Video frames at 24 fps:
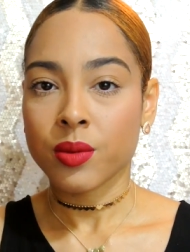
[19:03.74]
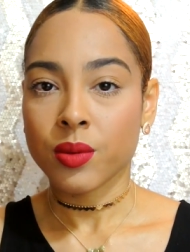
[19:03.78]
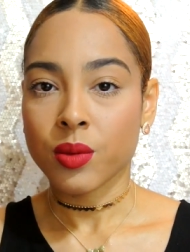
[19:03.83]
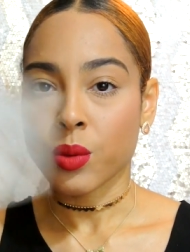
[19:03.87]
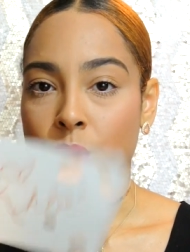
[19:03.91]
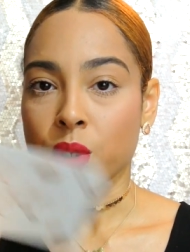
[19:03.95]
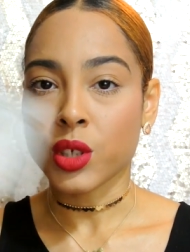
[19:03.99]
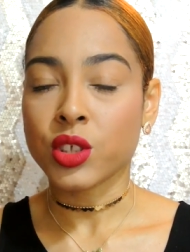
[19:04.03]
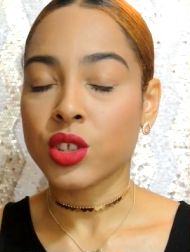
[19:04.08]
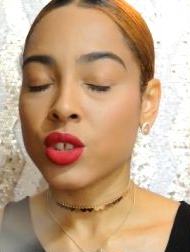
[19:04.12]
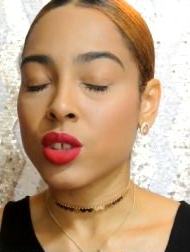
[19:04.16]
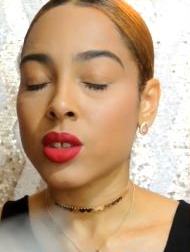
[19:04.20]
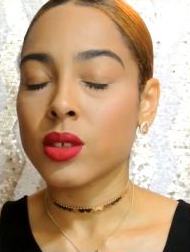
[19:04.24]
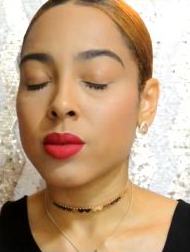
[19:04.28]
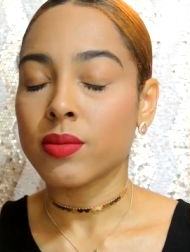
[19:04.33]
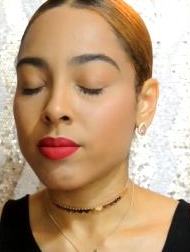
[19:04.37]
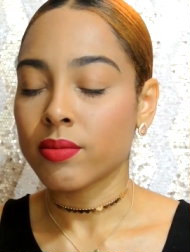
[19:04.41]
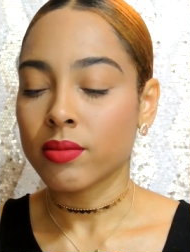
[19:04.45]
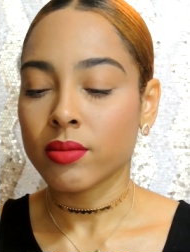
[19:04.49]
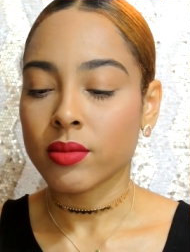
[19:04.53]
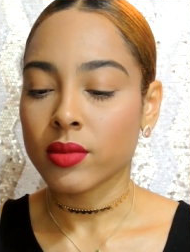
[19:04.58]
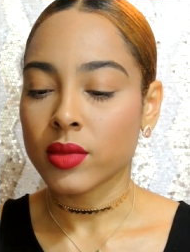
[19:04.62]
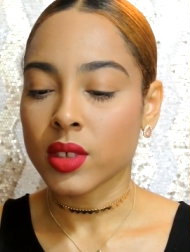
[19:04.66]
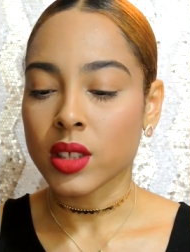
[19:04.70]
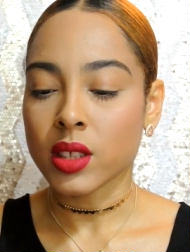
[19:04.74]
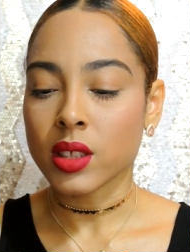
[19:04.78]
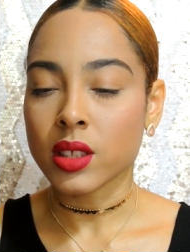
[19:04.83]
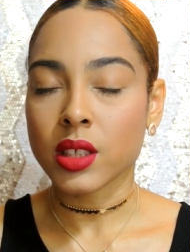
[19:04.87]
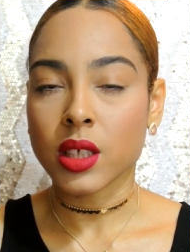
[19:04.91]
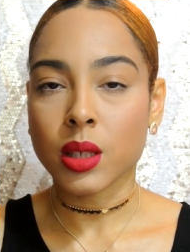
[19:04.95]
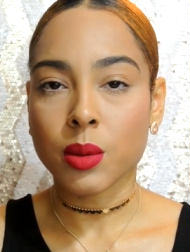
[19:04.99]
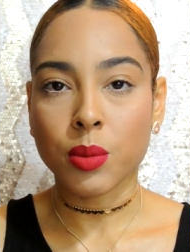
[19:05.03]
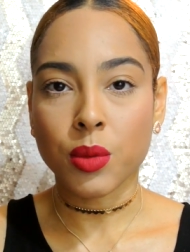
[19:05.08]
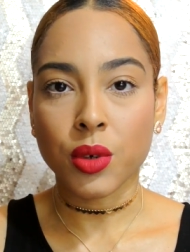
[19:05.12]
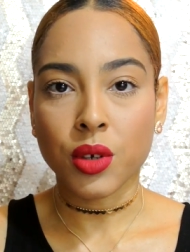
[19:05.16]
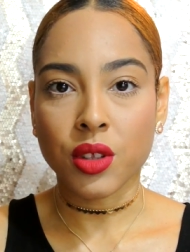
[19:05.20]
which doesn't
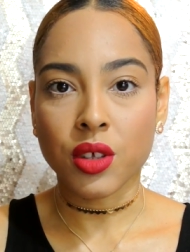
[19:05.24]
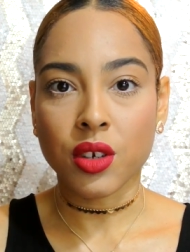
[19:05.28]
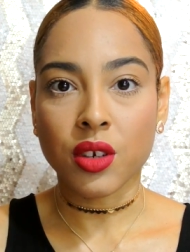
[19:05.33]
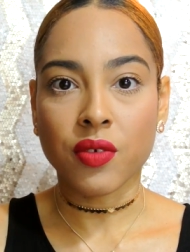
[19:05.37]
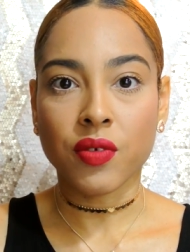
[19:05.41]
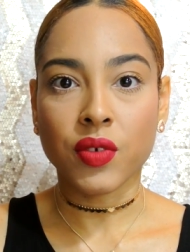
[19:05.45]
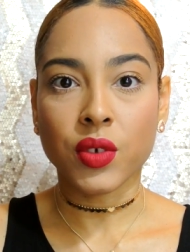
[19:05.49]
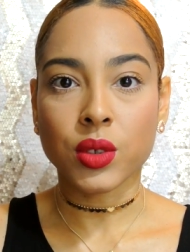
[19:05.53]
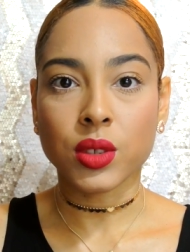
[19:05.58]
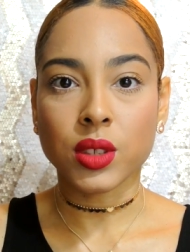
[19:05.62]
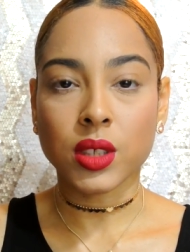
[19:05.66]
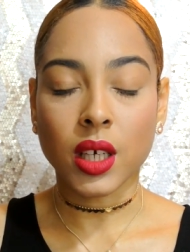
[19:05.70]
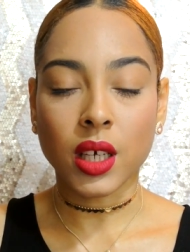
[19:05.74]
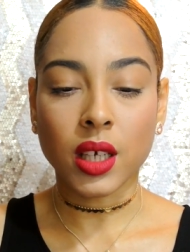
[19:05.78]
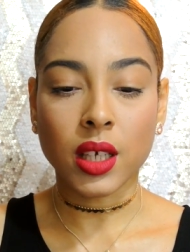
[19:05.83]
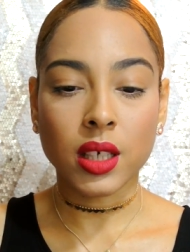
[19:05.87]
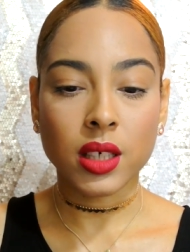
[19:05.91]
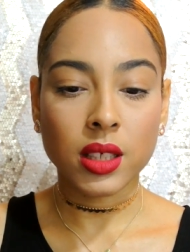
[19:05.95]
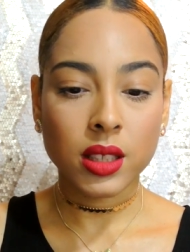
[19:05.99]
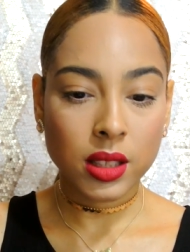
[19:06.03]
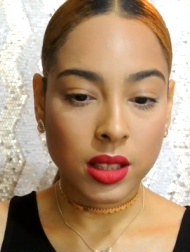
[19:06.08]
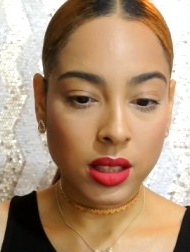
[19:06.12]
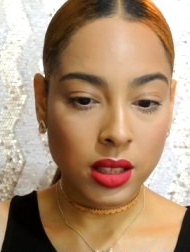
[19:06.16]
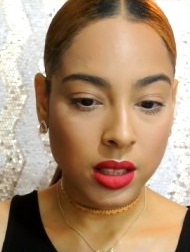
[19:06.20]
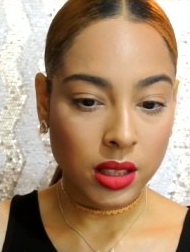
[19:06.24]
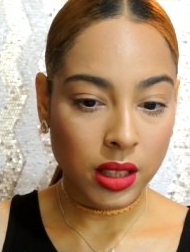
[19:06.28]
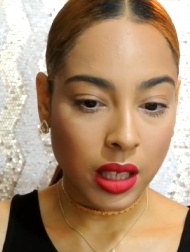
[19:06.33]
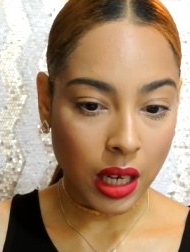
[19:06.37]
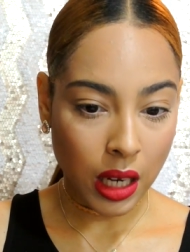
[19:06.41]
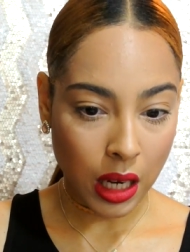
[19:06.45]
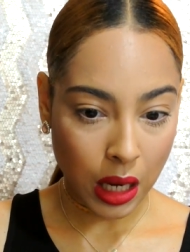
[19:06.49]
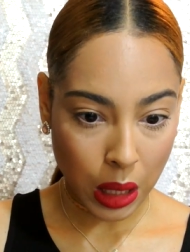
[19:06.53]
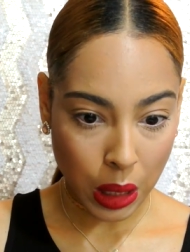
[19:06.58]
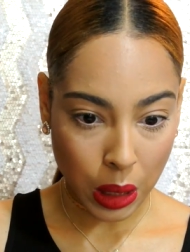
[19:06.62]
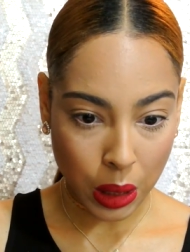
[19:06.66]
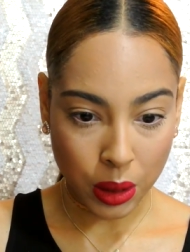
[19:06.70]
take more than a few seconds,
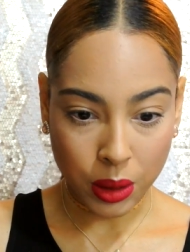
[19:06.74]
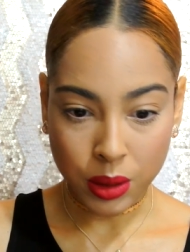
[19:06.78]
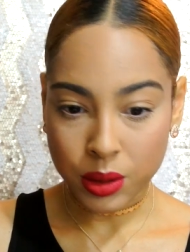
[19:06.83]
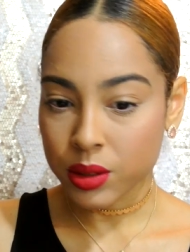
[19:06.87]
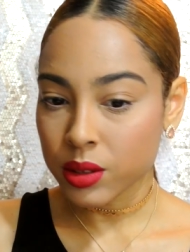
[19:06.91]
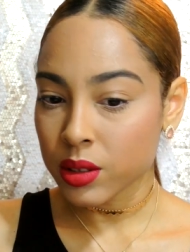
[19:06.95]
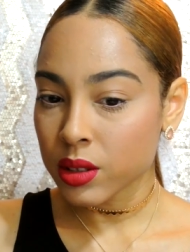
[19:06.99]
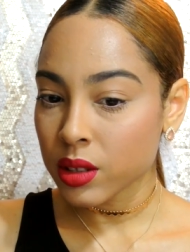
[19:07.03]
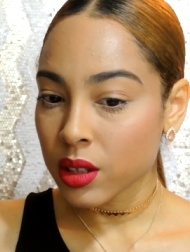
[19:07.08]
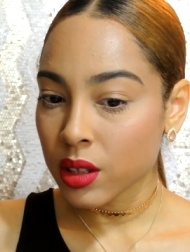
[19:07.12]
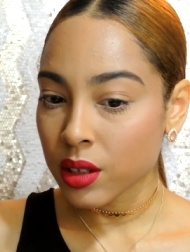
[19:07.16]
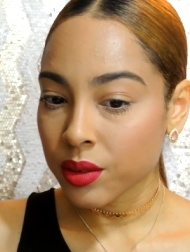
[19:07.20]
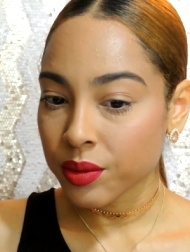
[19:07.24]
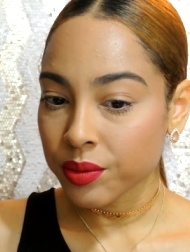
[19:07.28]
and